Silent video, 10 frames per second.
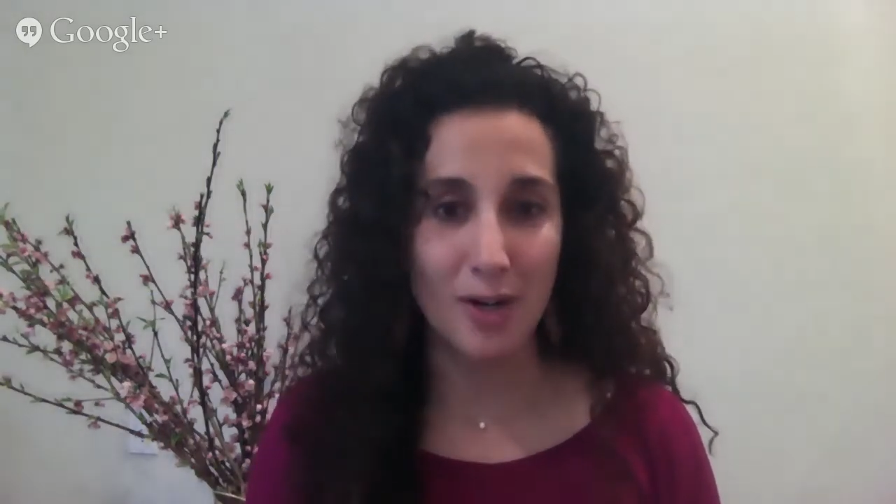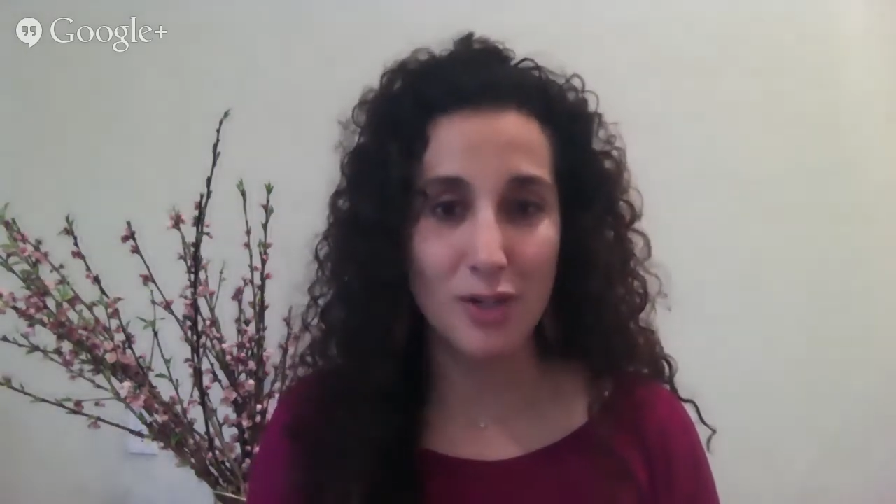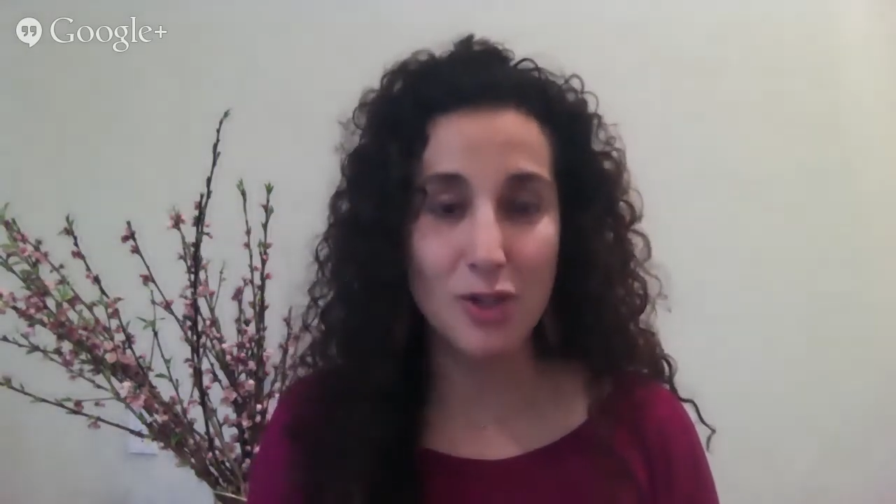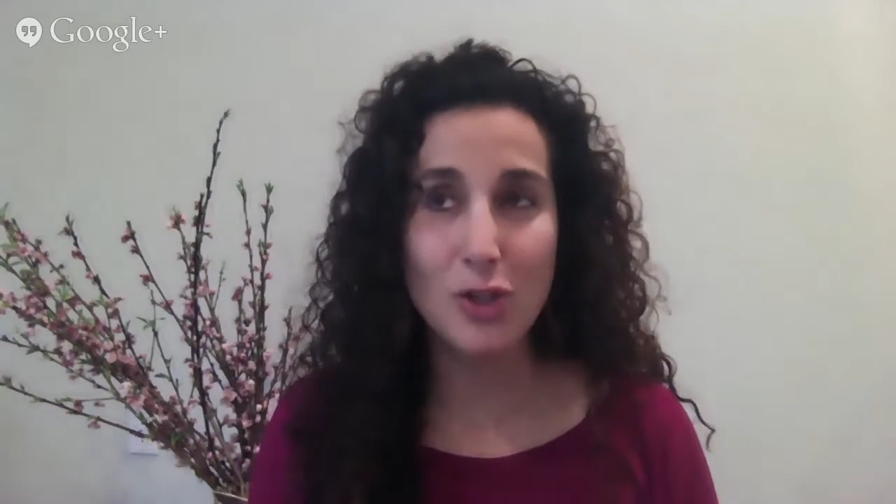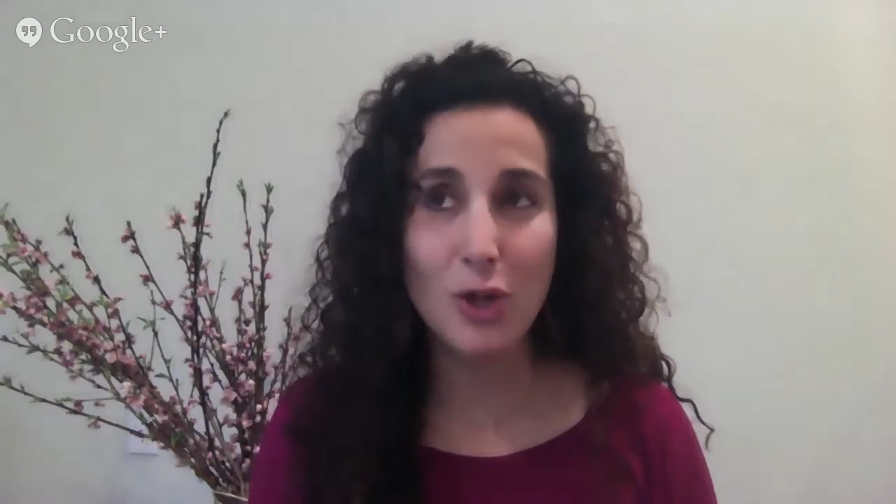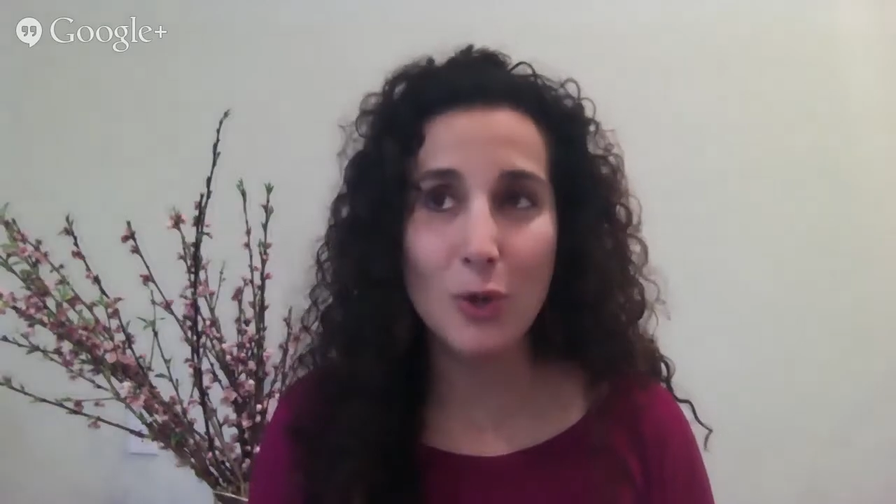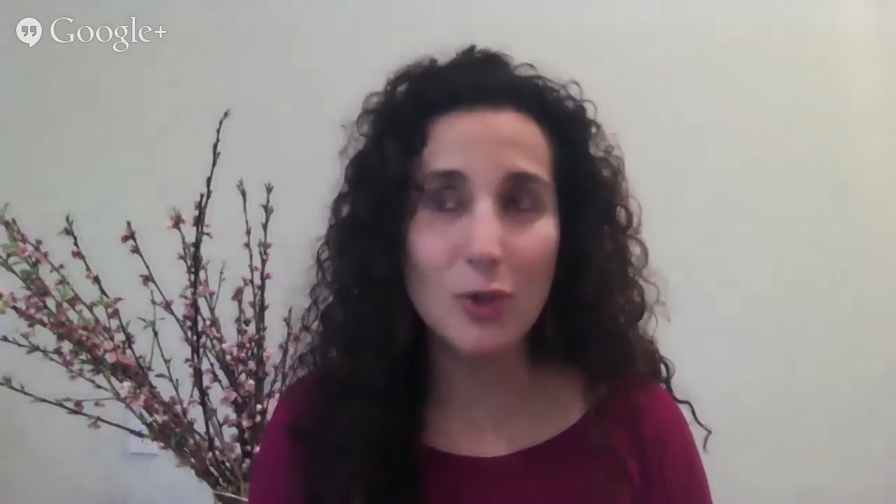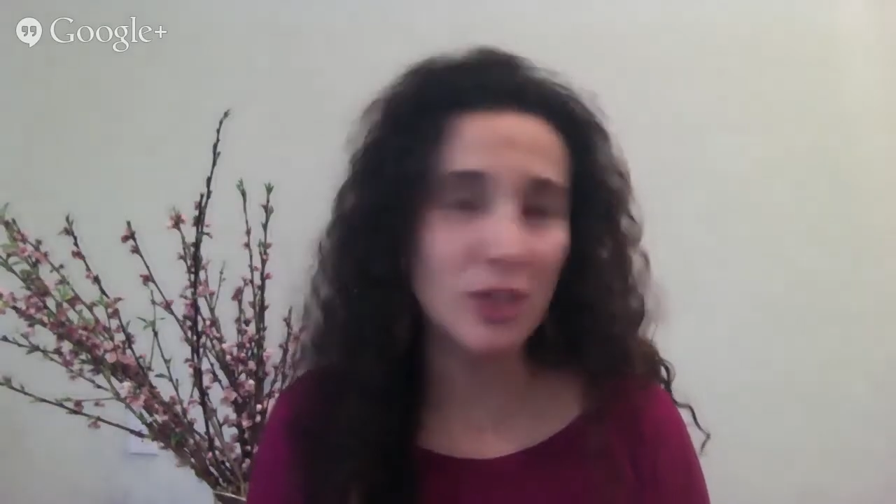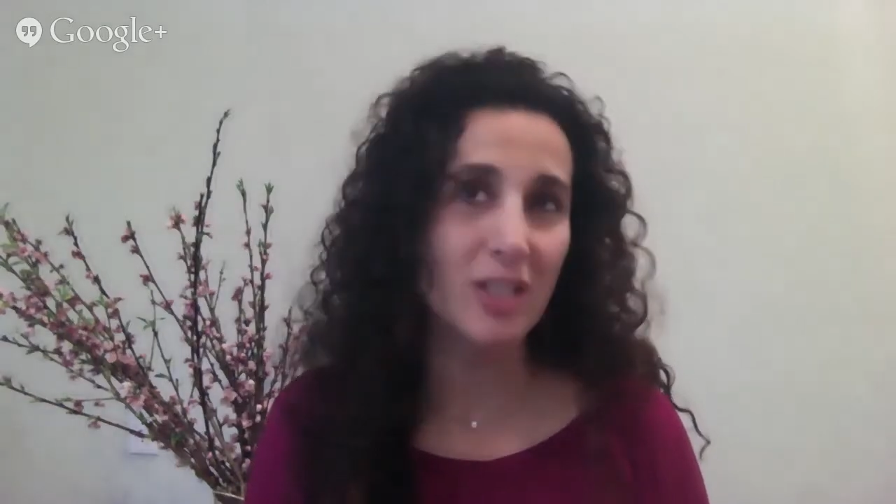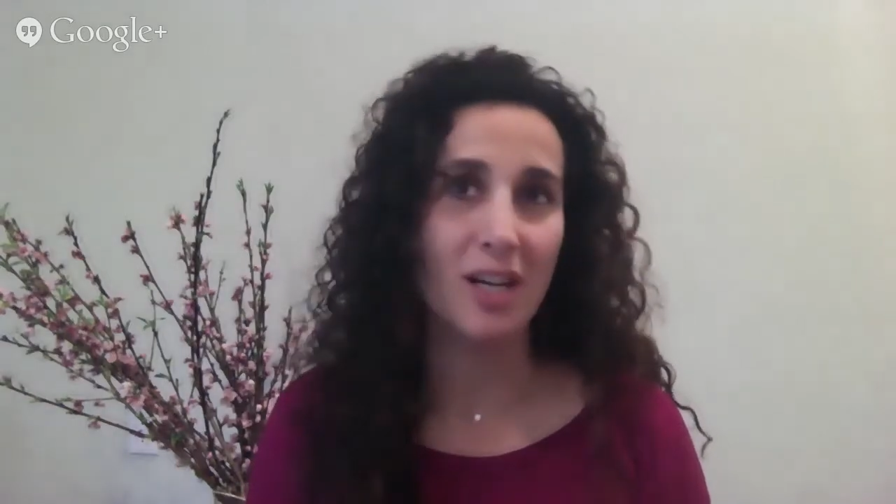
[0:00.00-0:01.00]
so
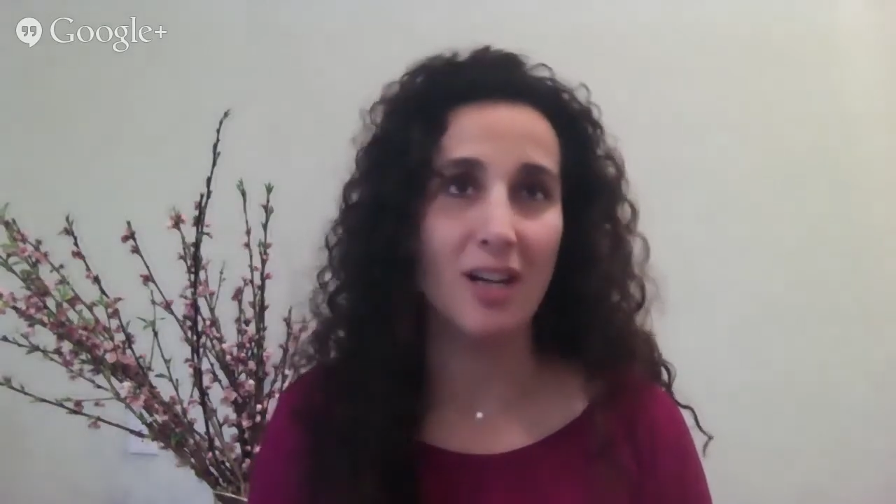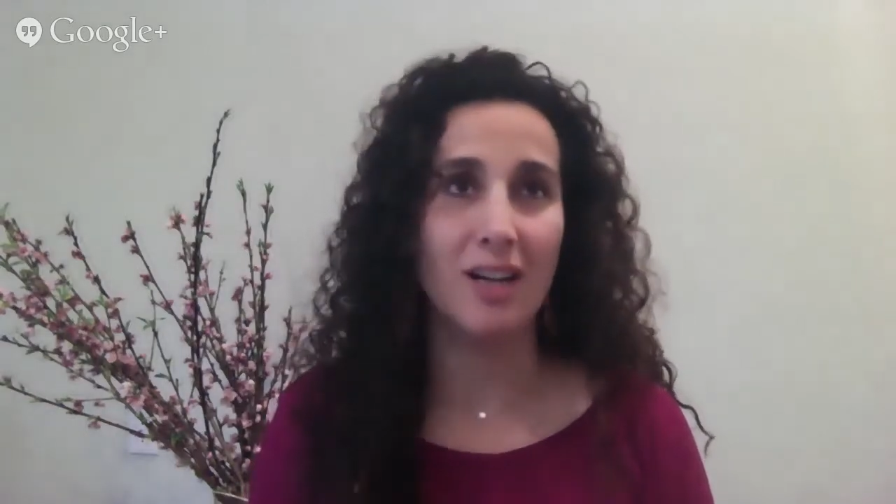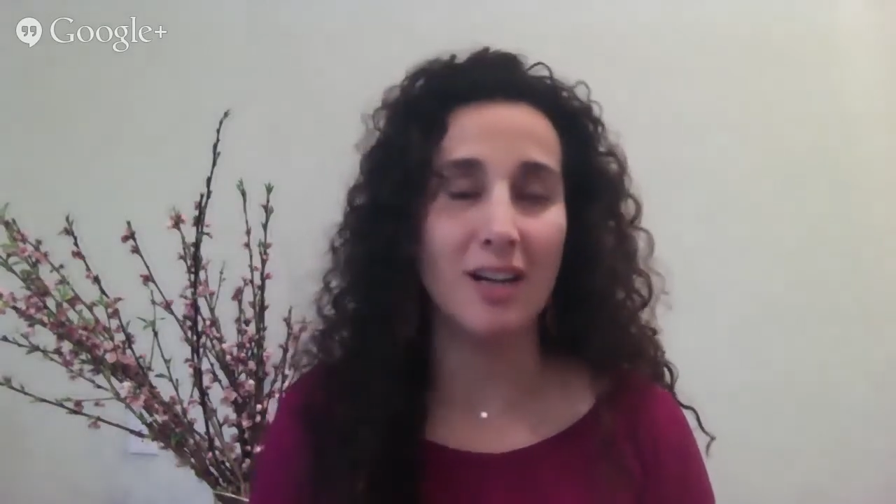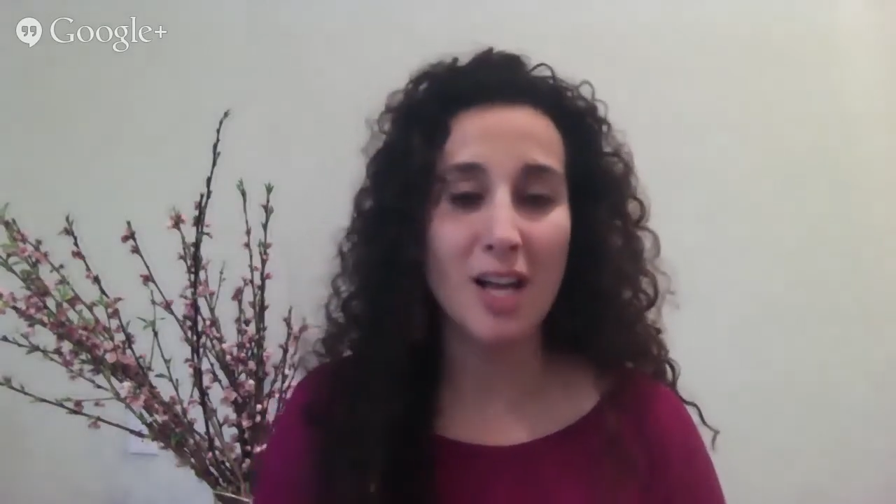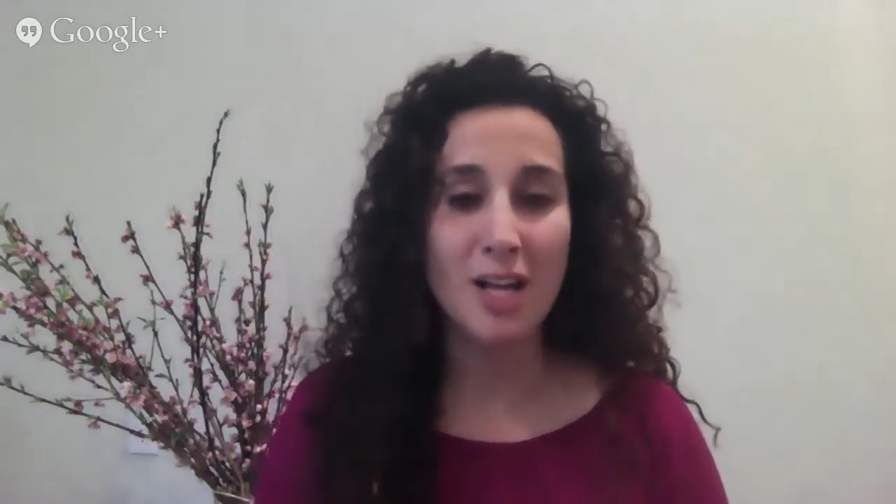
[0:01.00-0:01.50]
turned on,